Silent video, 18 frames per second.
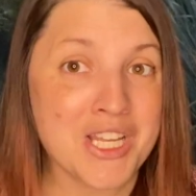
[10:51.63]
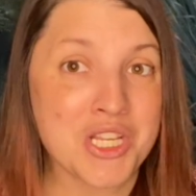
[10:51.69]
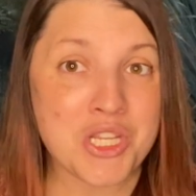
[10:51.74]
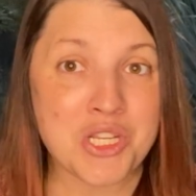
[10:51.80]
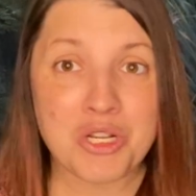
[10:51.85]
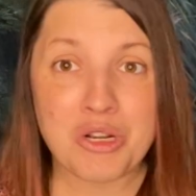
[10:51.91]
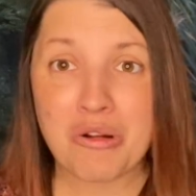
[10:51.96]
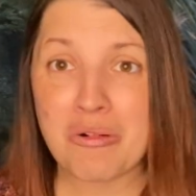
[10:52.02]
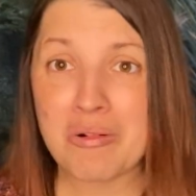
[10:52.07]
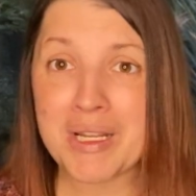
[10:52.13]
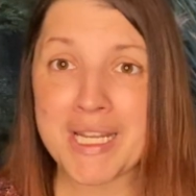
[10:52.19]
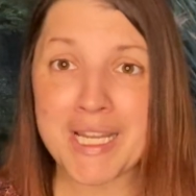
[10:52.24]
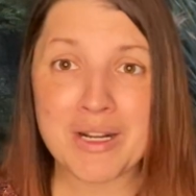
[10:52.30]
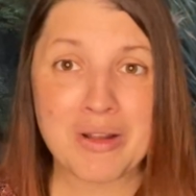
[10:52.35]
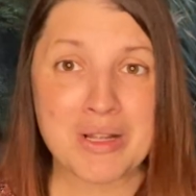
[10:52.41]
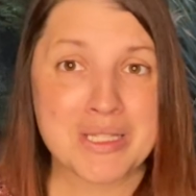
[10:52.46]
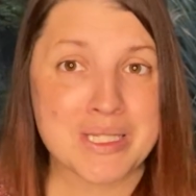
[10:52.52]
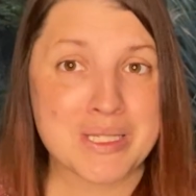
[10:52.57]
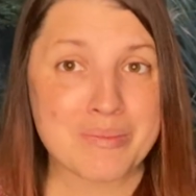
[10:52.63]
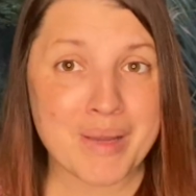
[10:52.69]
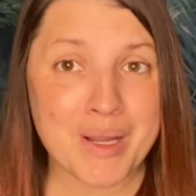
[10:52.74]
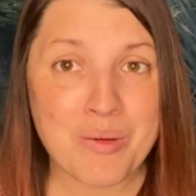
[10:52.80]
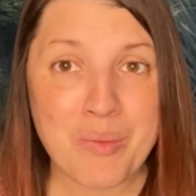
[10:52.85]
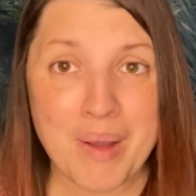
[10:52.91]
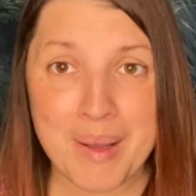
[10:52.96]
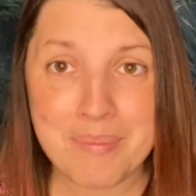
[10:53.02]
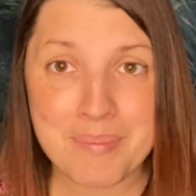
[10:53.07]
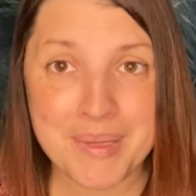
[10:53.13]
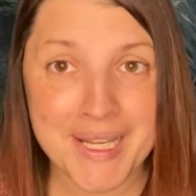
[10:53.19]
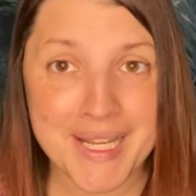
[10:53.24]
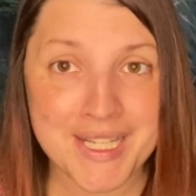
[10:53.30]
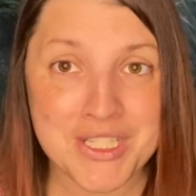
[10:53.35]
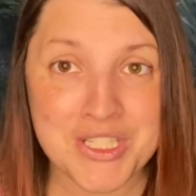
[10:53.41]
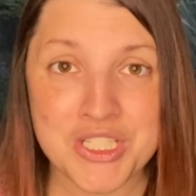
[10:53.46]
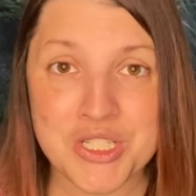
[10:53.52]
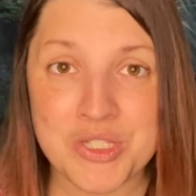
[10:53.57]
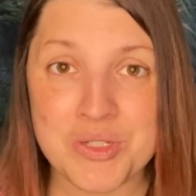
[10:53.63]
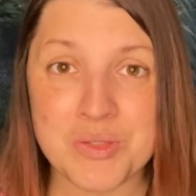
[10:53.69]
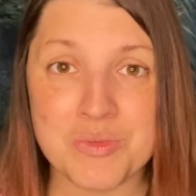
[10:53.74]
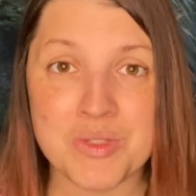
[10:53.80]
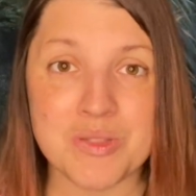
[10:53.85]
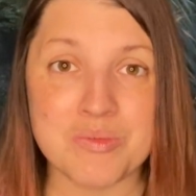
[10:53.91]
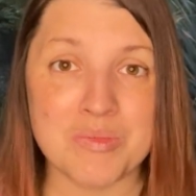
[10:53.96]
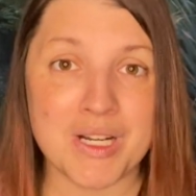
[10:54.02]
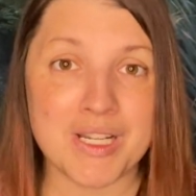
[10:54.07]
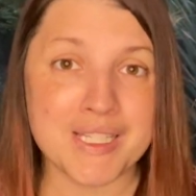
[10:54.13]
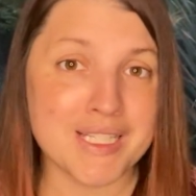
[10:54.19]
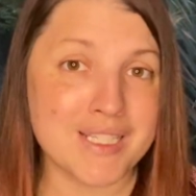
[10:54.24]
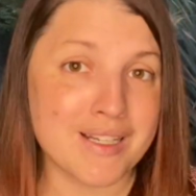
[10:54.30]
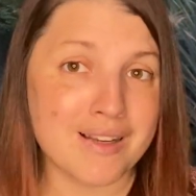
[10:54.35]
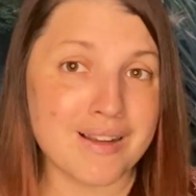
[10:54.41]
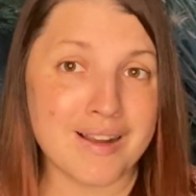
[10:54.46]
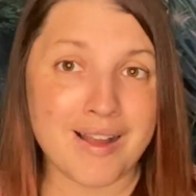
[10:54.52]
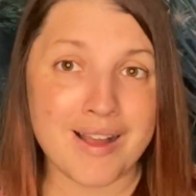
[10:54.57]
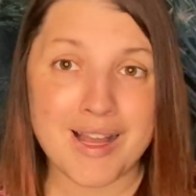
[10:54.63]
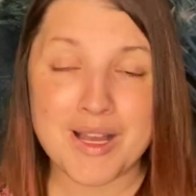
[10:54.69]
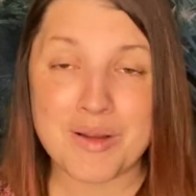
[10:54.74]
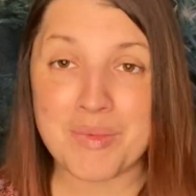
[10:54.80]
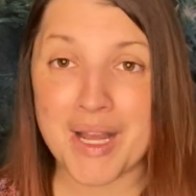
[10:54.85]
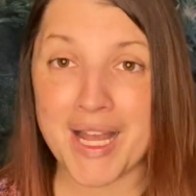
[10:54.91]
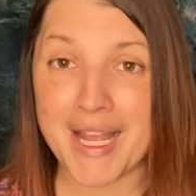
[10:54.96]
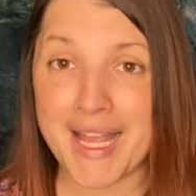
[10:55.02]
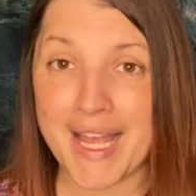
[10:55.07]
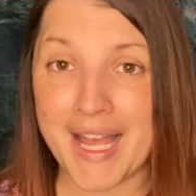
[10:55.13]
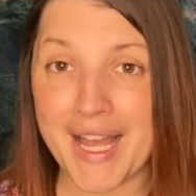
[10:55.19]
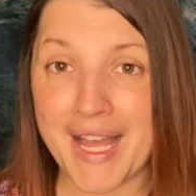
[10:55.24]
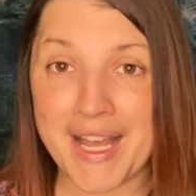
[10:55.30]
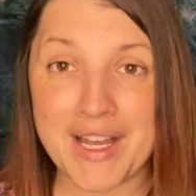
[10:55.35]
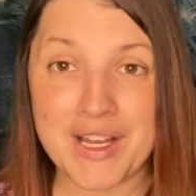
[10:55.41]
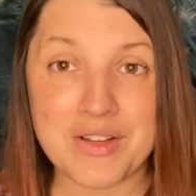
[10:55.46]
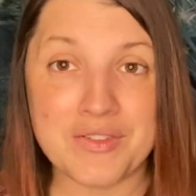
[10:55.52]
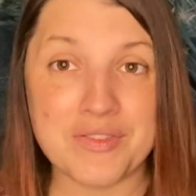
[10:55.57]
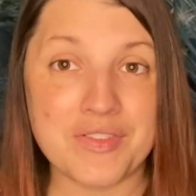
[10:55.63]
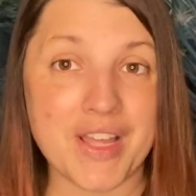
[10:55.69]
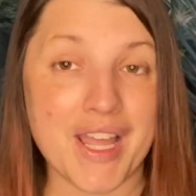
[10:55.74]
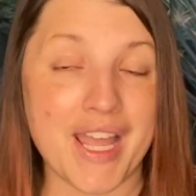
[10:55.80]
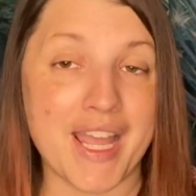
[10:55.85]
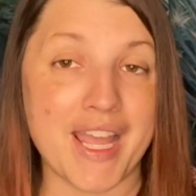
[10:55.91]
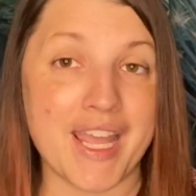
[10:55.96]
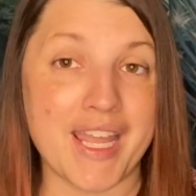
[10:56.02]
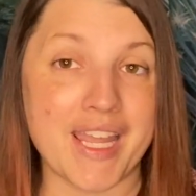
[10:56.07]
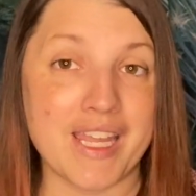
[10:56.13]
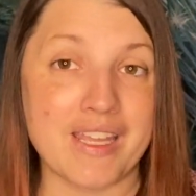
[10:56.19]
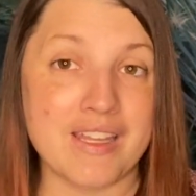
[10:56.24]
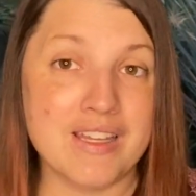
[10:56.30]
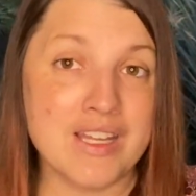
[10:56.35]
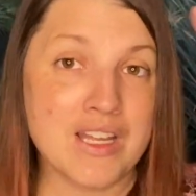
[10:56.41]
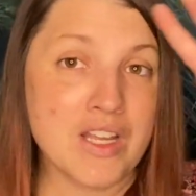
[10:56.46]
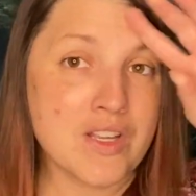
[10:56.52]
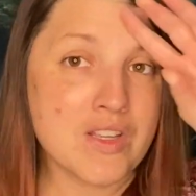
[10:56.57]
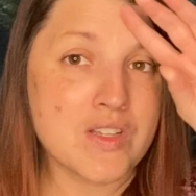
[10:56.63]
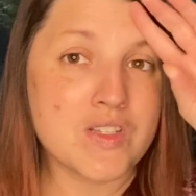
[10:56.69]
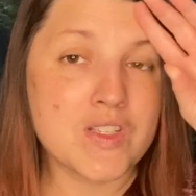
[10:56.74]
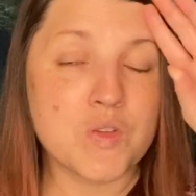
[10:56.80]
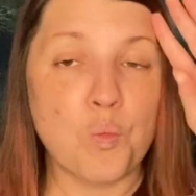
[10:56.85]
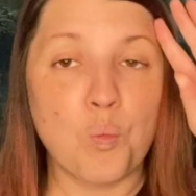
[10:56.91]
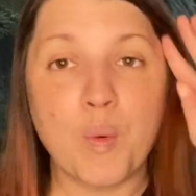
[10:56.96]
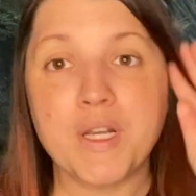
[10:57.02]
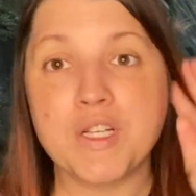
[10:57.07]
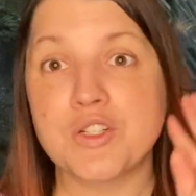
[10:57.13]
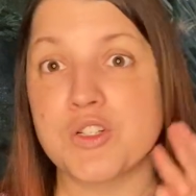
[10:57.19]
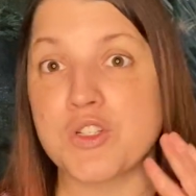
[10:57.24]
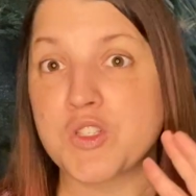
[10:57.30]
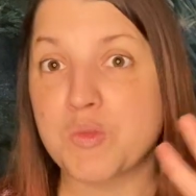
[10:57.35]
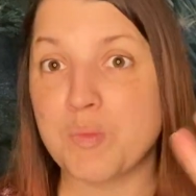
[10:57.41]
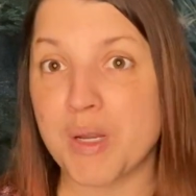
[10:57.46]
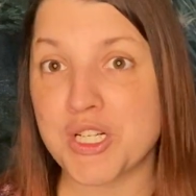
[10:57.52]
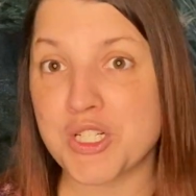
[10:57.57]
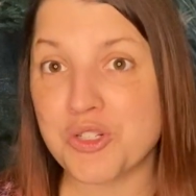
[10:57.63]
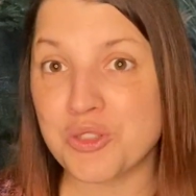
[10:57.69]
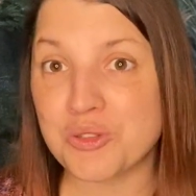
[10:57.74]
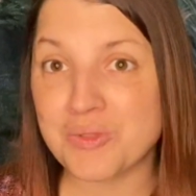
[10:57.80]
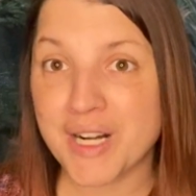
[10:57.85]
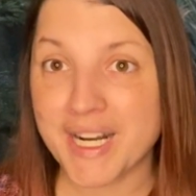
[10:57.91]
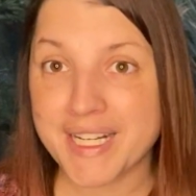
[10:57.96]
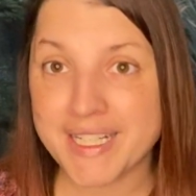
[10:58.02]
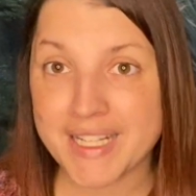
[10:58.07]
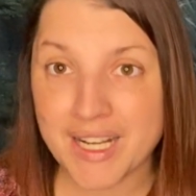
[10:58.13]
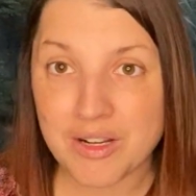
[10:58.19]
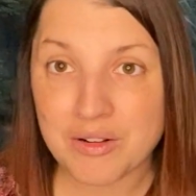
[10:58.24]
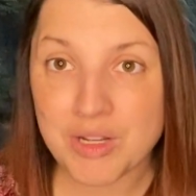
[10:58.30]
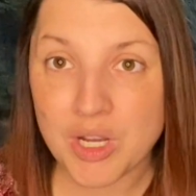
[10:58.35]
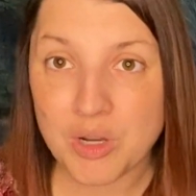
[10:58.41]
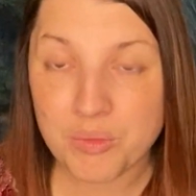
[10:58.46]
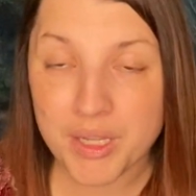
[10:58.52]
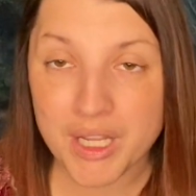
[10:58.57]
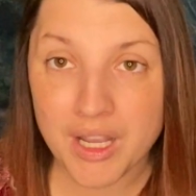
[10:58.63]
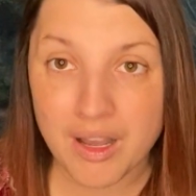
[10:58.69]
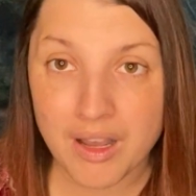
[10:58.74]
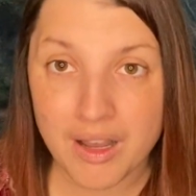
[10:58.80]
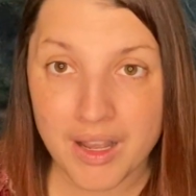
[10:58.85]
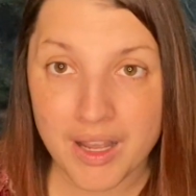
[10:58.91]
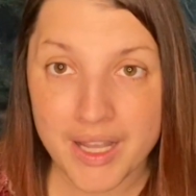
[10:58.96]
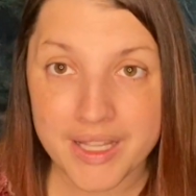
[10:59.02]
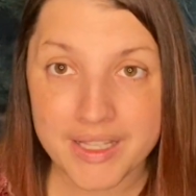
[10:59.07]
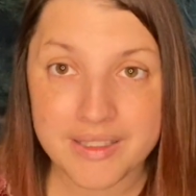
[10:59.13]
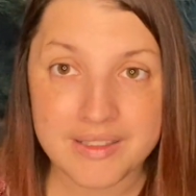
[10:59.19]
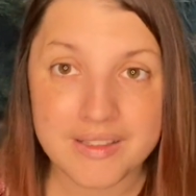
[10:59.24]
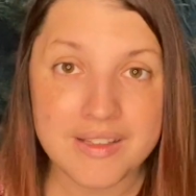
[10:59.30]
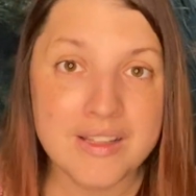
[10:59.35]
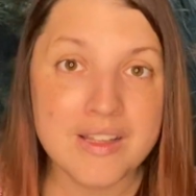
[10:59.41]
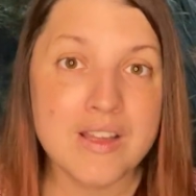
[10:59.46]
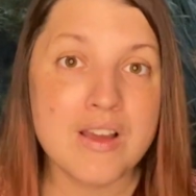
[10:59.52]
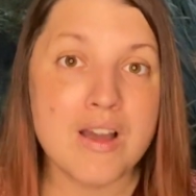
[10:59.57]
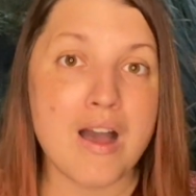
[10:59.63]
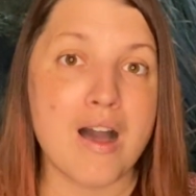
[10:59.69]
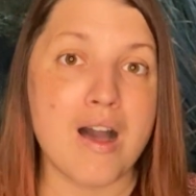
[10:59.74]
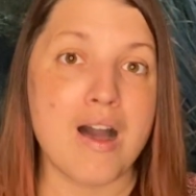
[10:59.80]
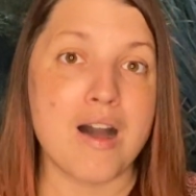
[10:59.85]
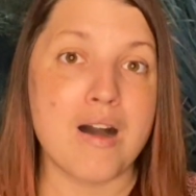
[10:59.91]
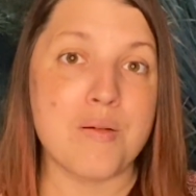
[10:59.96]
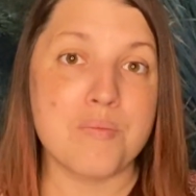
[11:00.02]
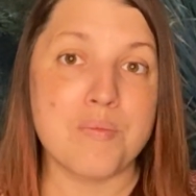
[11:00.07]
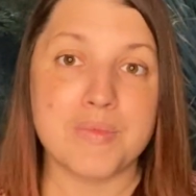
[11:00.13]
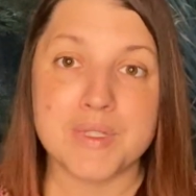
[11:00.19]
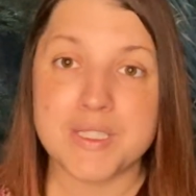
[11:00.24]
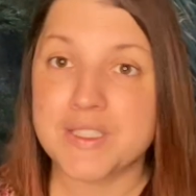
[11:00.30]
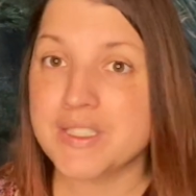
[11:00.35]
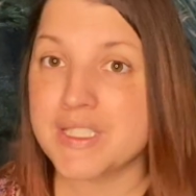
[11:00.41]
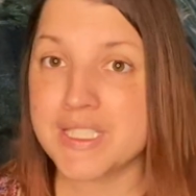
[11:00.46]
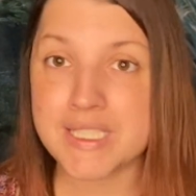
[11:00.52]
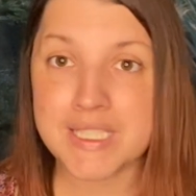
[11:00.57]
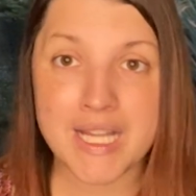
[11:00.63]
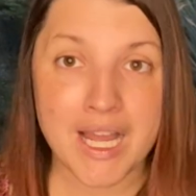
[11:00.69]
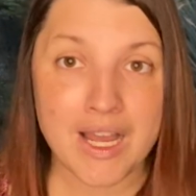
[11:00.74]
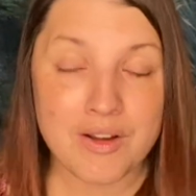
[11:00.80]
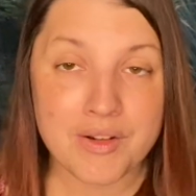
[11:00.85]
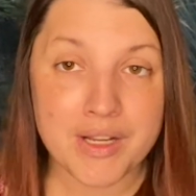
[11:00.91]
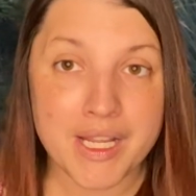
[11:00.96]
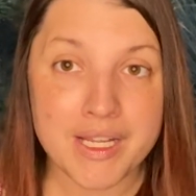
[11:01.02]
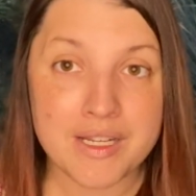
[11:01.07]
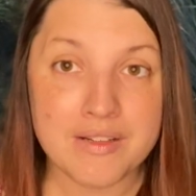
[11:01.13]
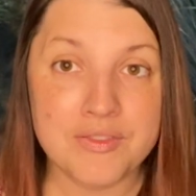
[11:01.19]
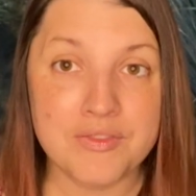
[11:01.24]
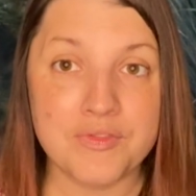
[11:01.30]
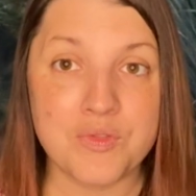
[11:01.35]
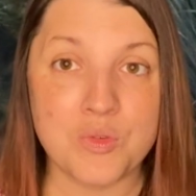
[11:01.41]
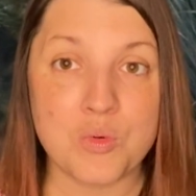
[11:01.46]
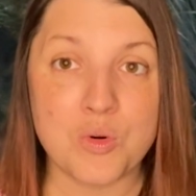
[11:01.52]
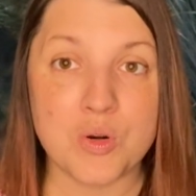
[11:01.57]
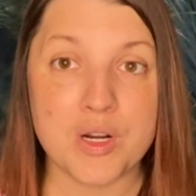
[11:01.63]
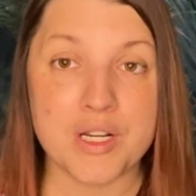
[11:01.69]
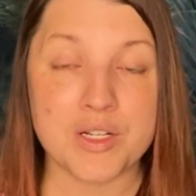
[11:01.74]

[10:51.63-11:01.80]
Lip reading: Get onto my webpage, tuneinwithmolly.com. I have a winter special right now going on. It's discounted for an